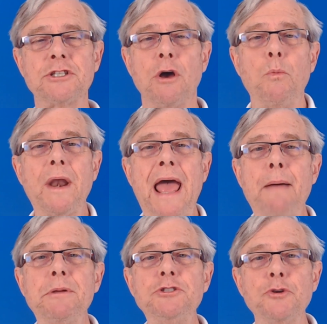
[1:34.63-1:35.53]
So what
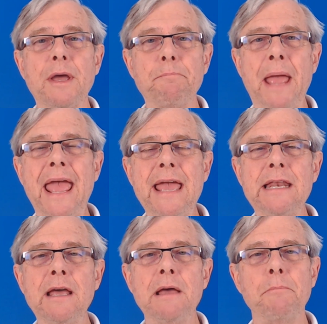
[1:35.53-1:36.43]
happens, you get
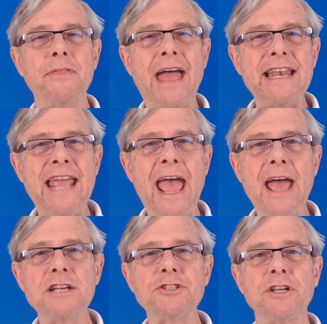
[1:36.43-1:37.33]
paid, but that
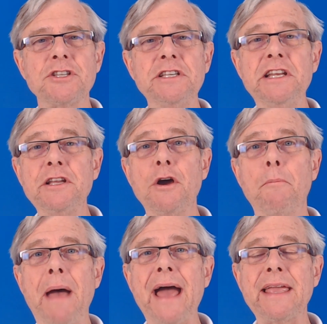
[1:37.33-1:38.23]
cash doesn't need to
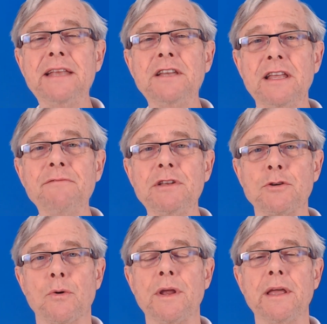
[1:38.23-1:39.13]
go back into
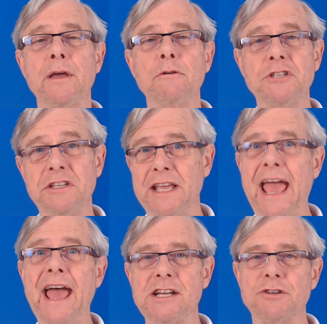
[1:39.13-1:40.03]
inventory. It goes
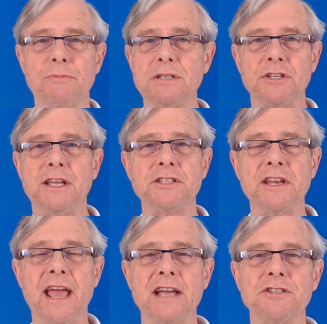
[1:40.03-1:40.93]
into cash, right? It
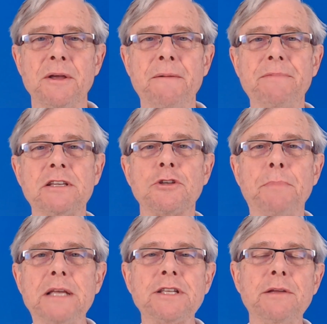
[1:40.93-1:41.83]
stays in cash.
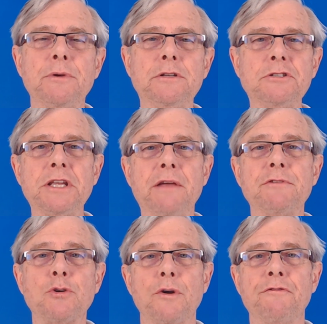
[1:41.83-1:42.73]
So basically
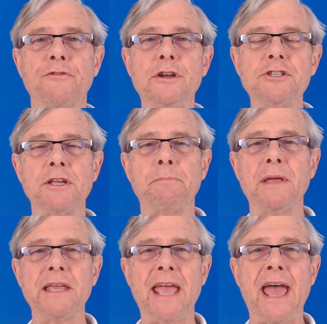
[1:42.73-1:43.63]
reducing inventory frees
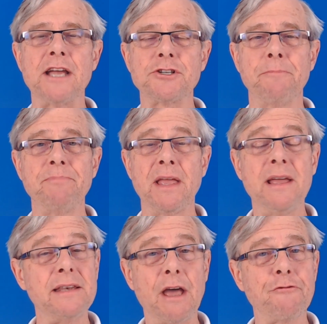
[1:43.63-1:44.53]
up cash.
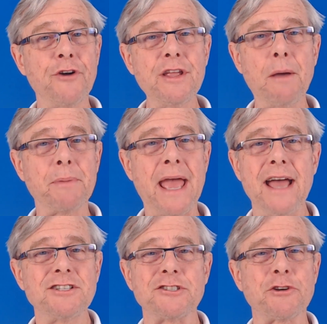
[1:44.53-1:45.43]
Now, freeing up
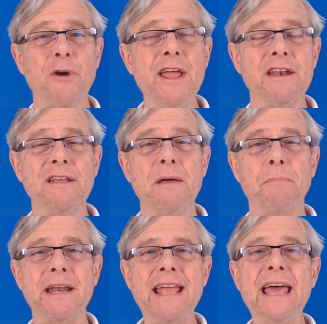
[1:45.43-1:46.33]
cash is
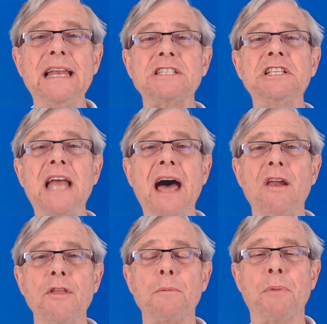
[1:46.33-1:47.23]
great, but again, it's
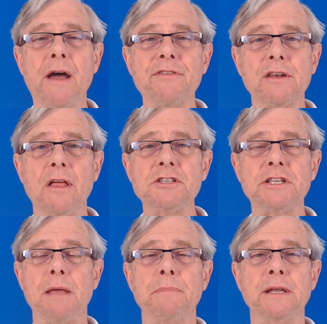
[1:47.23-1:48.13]
not on the profit and
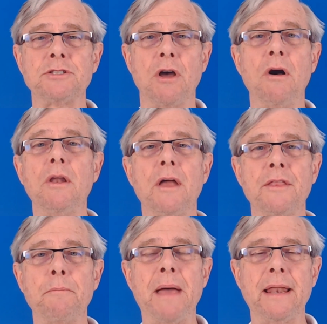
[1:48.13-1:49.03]
loss statement. It's
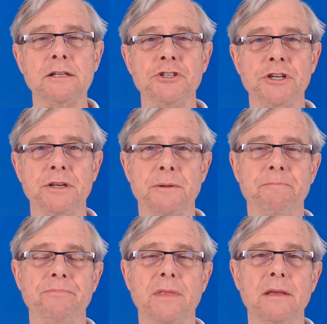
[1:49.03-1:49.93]
all on the balance sheet.